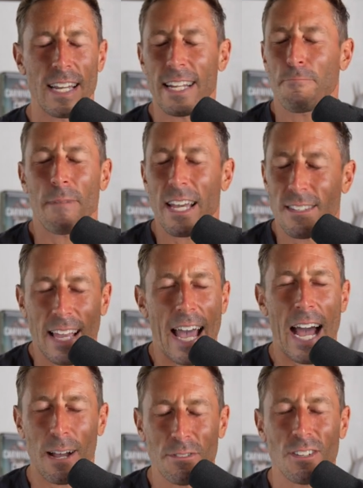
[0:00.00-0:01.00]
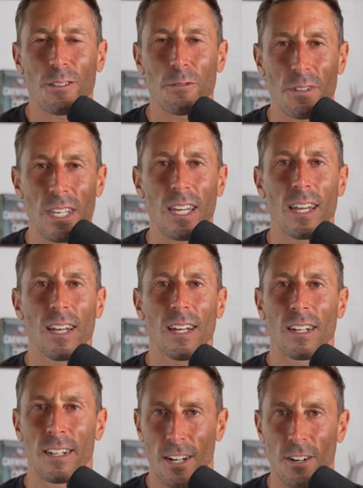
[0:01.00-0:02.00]
It makes absolutely
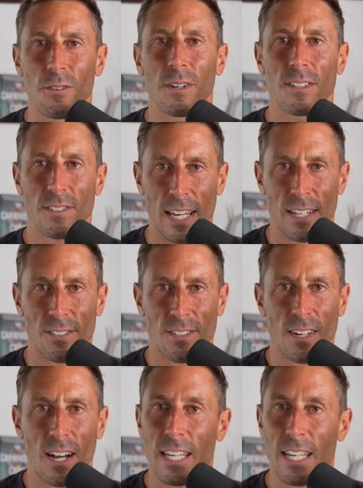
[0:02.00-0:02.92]
no sense.